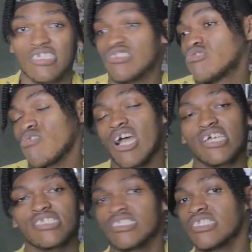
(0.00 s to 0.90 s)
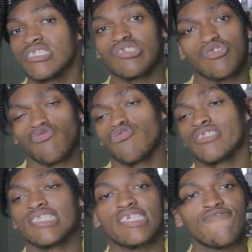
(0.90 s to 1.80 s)
tries to destroy the
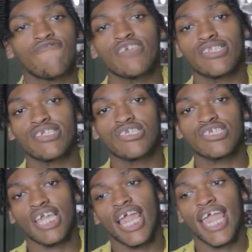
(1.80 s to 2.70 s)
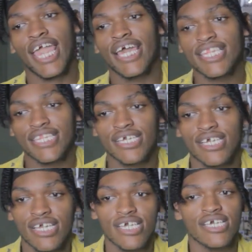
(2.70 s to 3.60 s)
Leaf Village, and
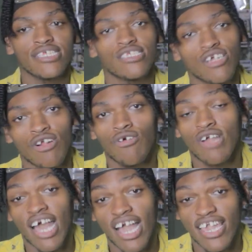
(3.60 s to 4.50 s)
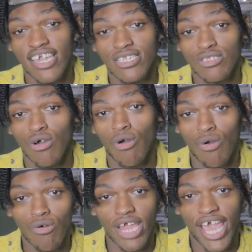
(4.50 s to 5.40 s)
the third Hokage's
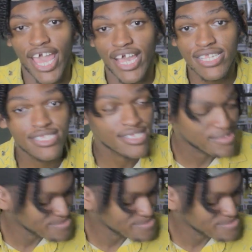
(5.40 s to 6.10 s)
old ass